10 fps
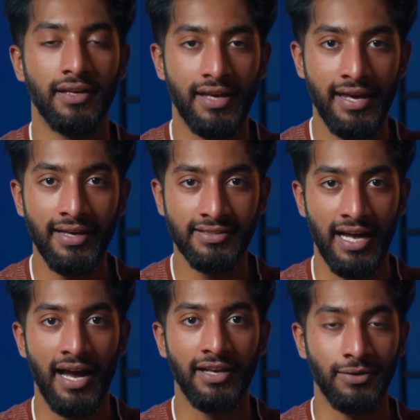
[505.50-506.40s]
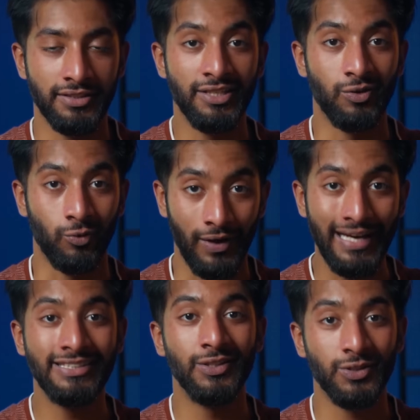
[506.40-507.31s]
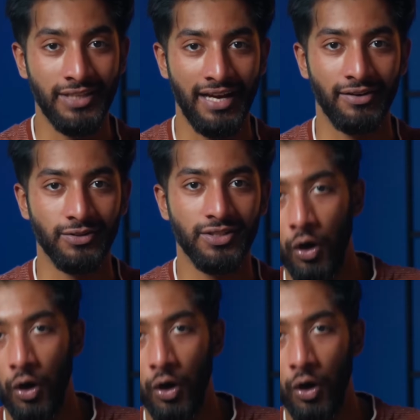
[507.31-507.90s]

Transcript: The key is that you just need to raise your standards.